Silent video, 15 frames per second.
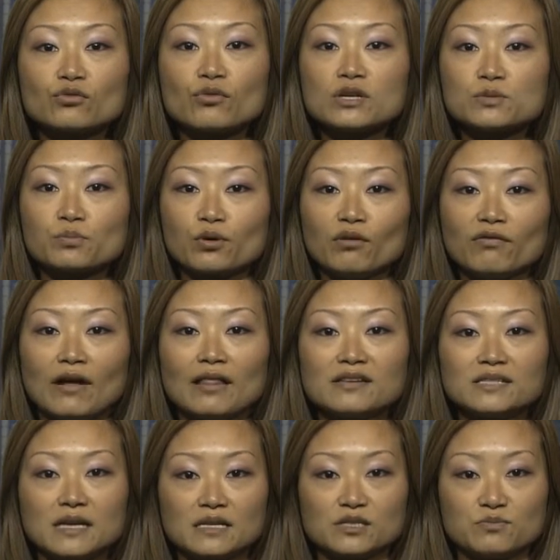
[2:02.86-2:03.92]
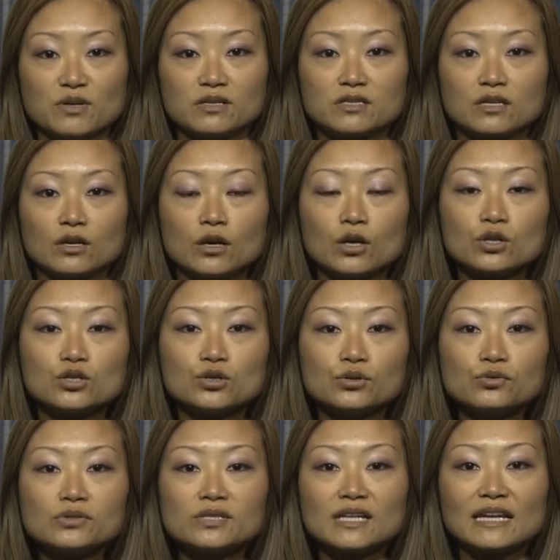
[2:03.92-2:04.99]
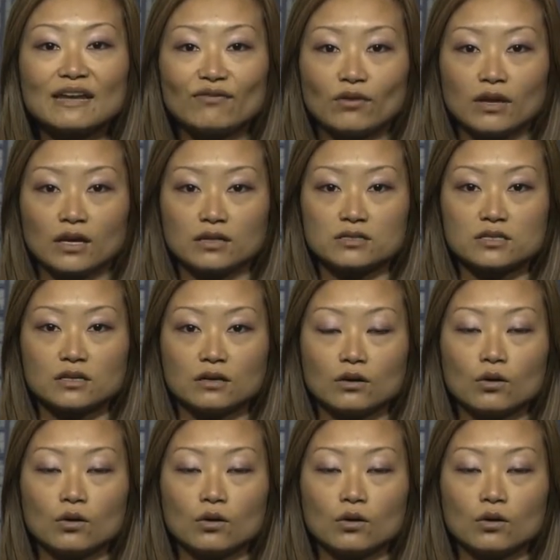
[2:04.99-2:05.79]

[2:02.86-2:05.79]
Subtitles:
risk profile assessment to significant,